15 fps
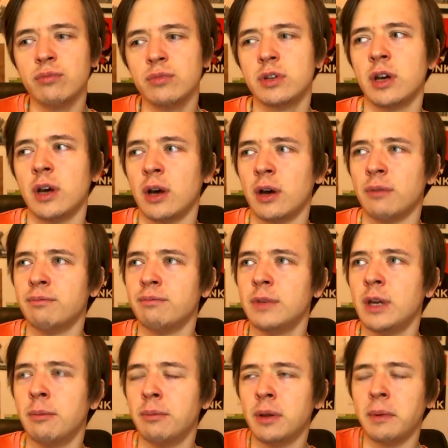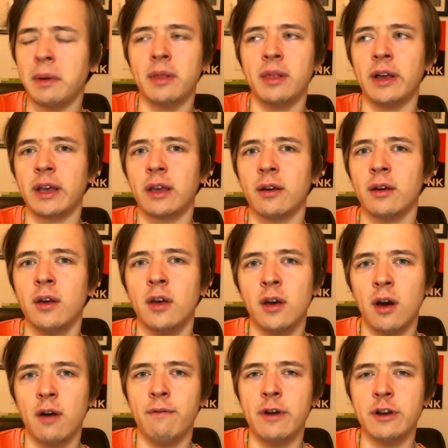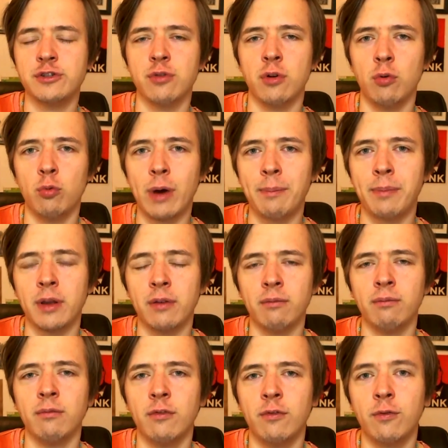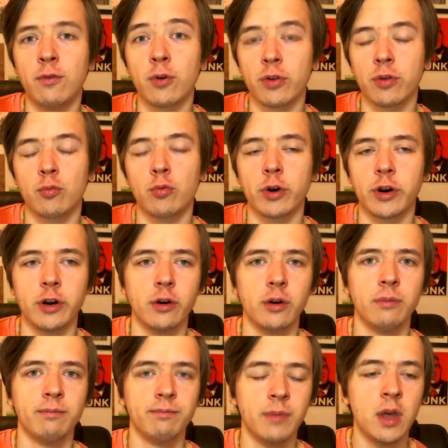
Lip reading: to implement, like, a visual weapon for the Warrior.